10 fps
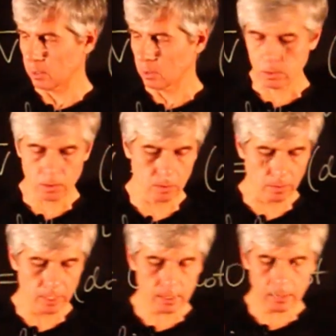So
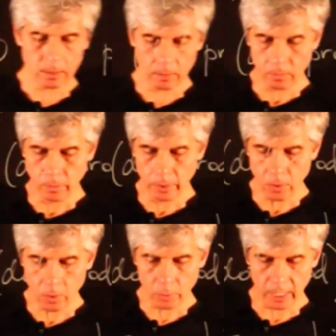then we
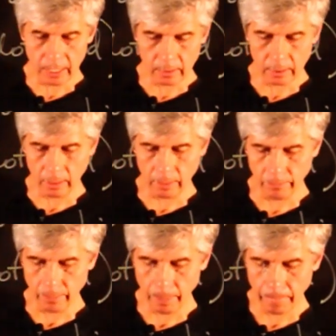know that
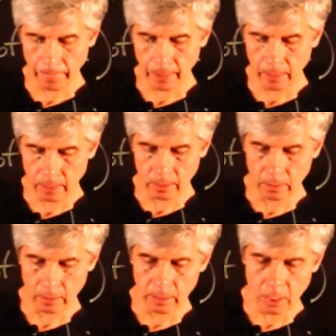
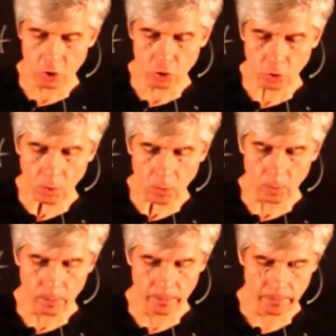each
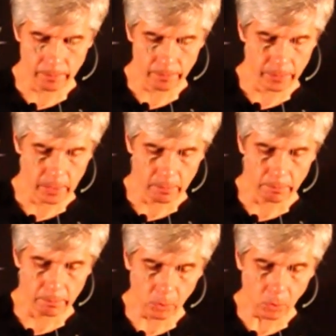row
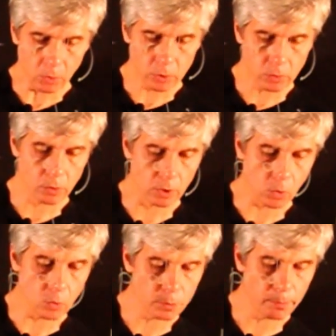belongs to the
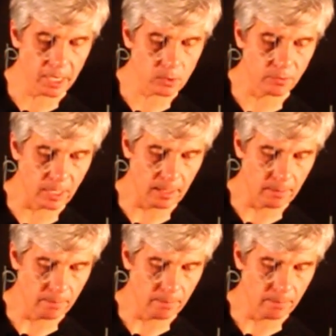row space of A,